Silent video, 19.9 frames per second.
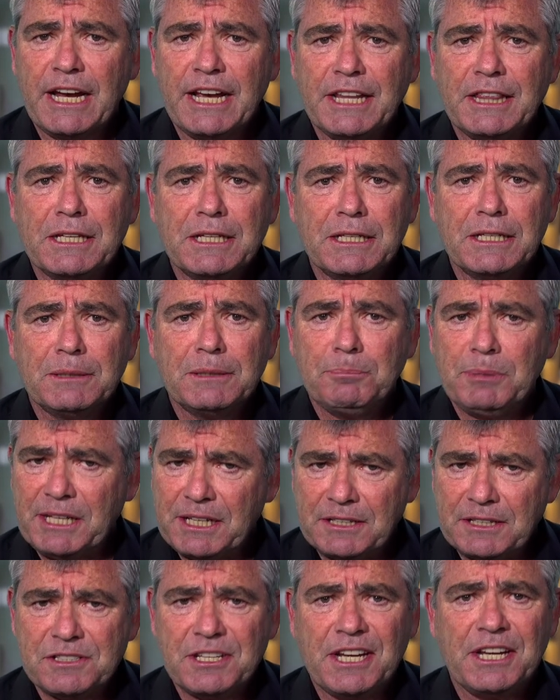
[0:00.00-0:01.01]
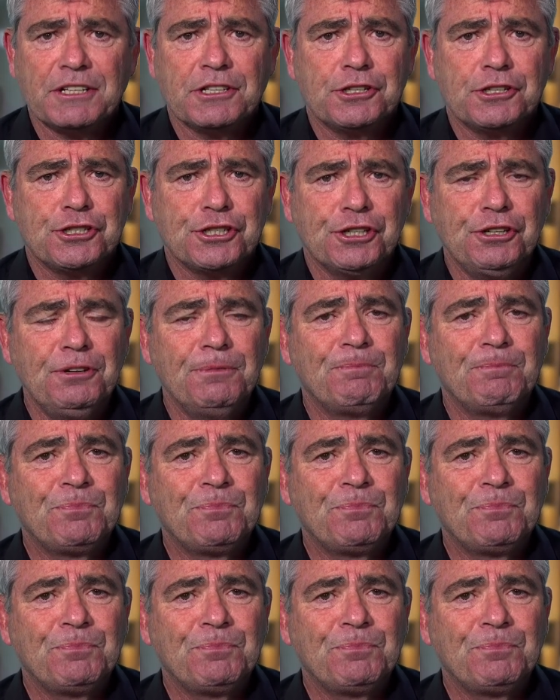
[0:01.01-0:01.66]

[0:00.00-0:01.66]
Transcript: and the BNZ, did you?